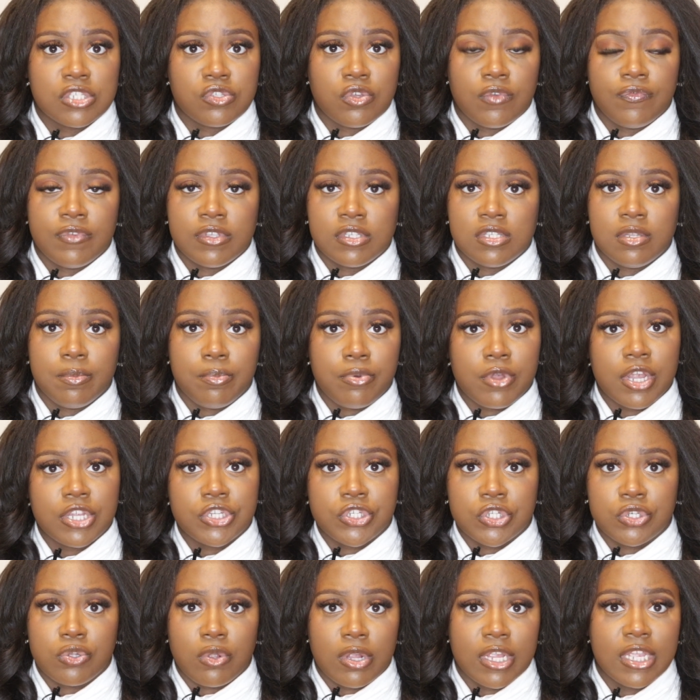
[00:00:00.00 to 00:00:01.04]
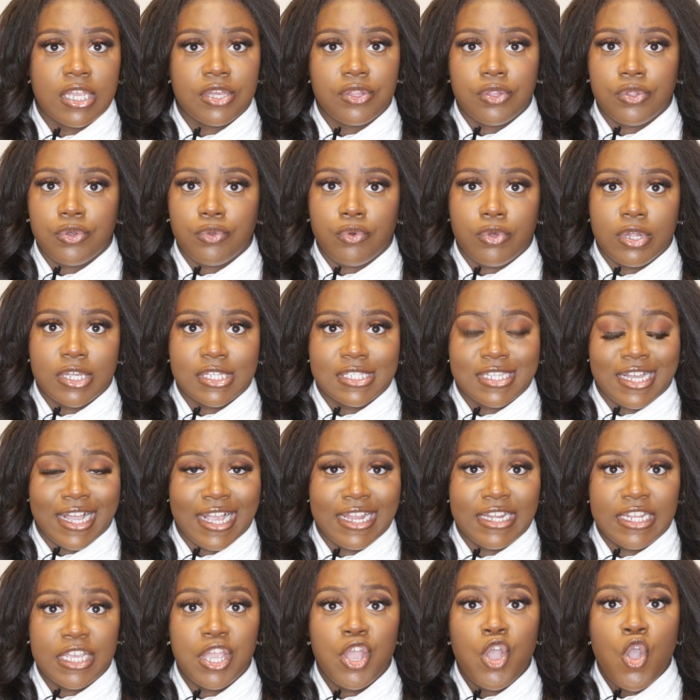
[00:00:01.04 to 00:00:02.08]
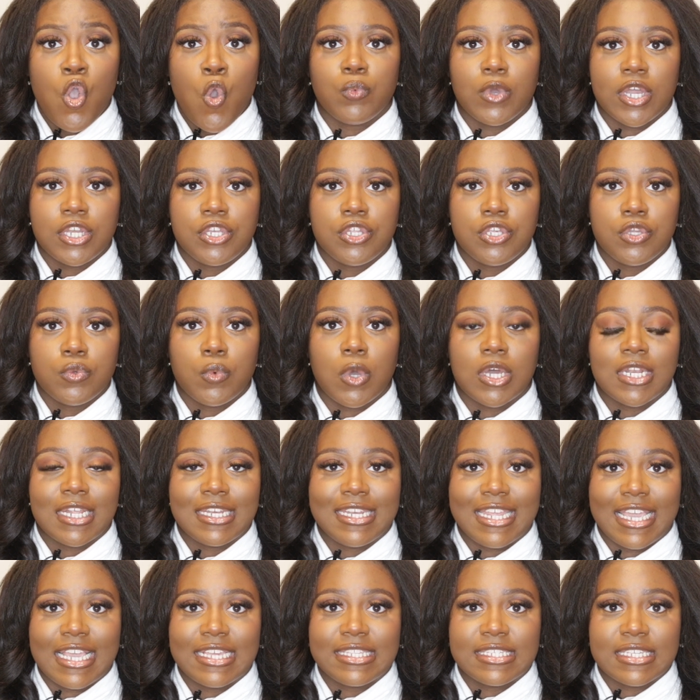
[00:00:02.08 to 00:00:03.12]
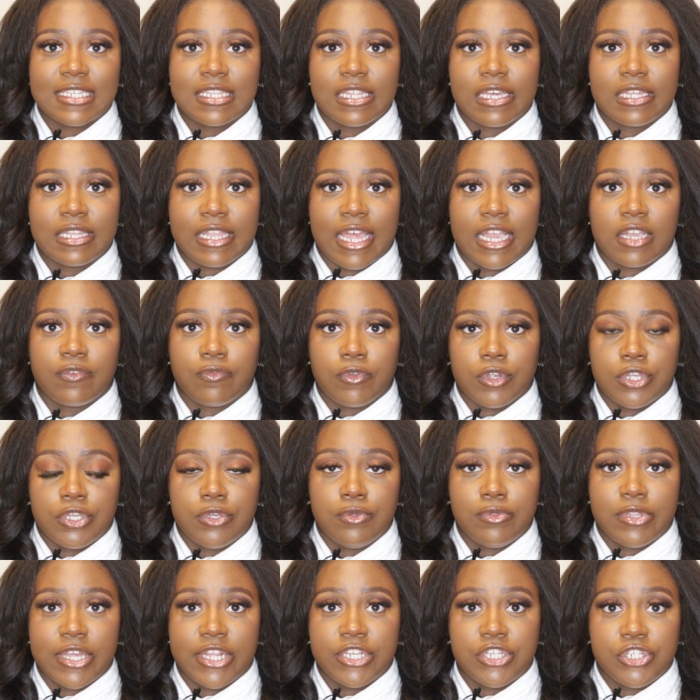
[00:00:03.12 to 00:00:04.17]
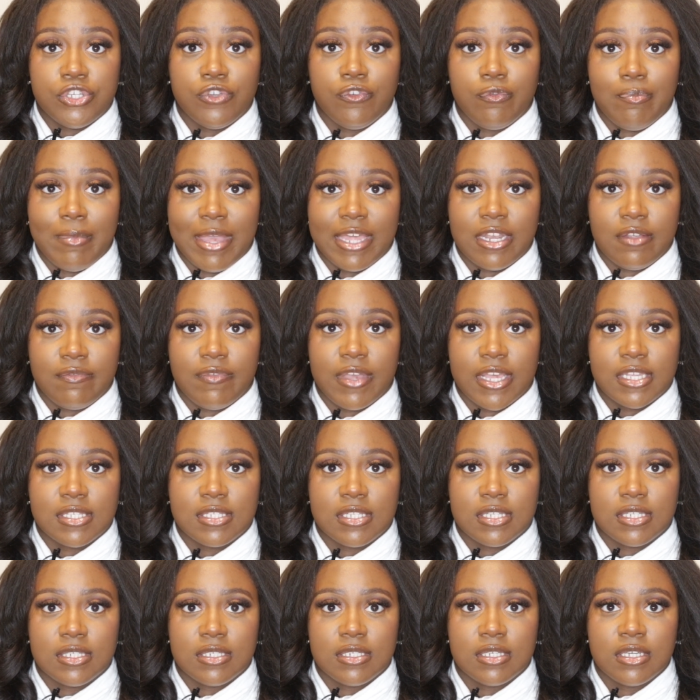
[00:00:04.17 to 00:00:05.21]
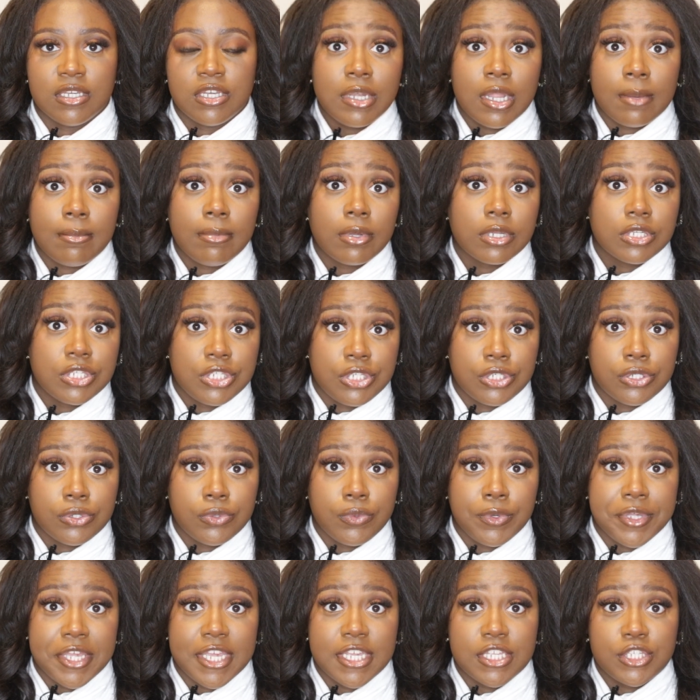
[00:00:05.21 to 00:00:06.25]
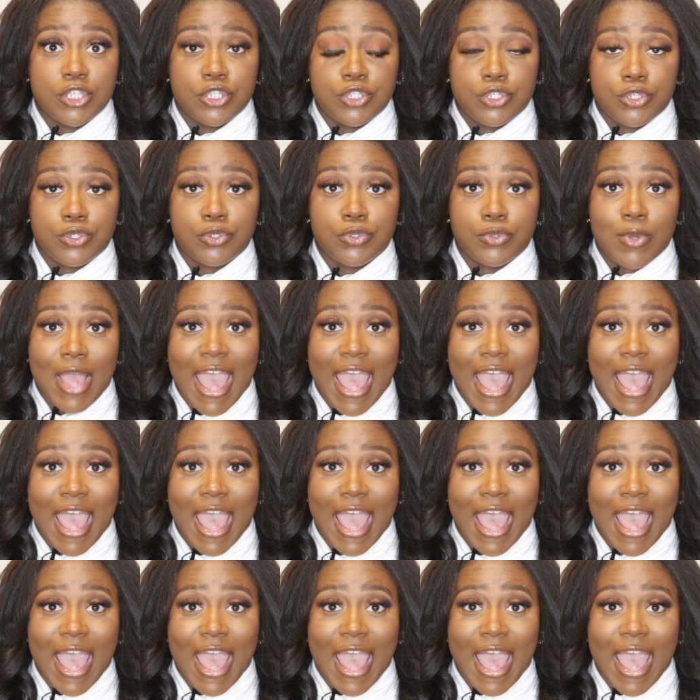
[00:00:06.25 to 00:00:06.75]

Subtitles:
So if it's depression or healing or anxiety, what do you want a day to look like for you that you've manifested? Number 2 is to